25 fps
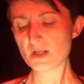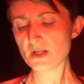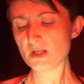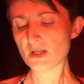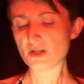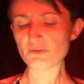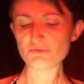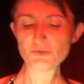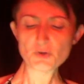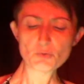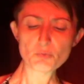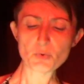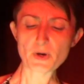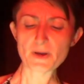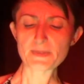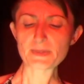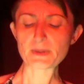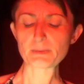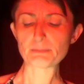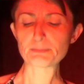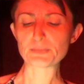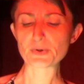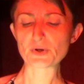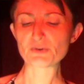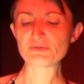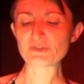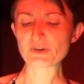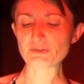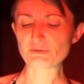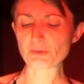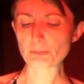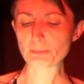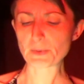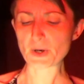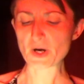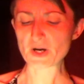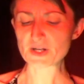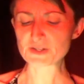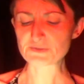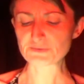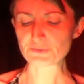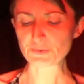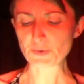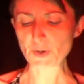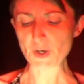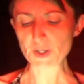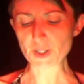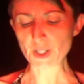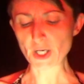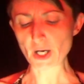If you want the perfect riposte for
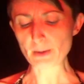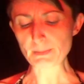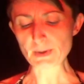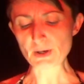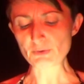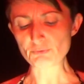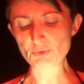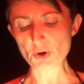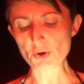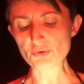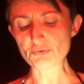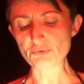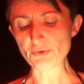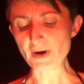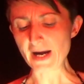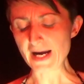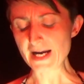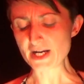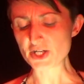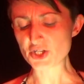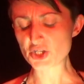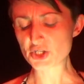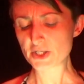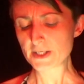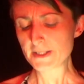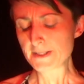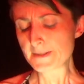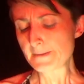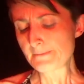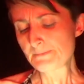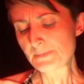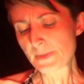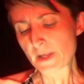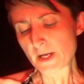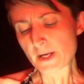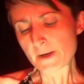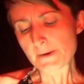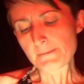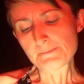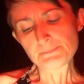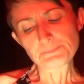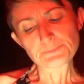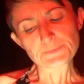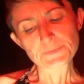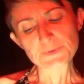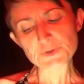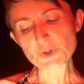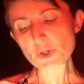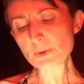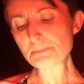oncoming road rage,
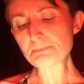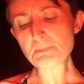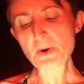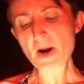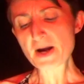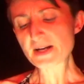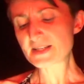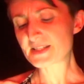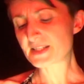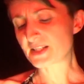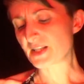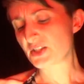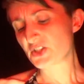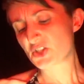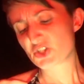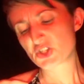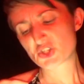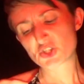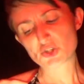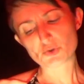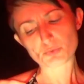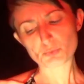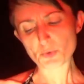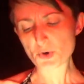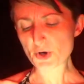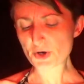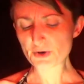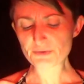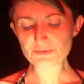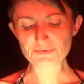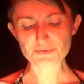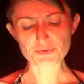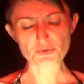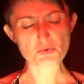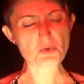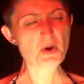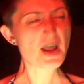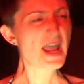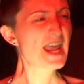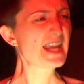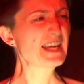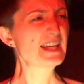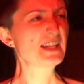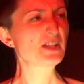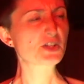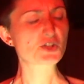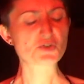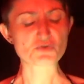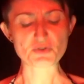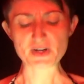dirt bikes can swerve through
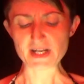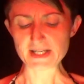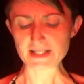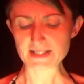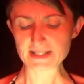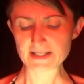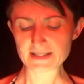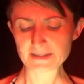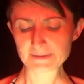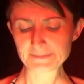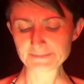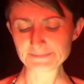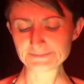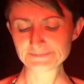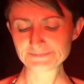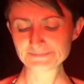any street.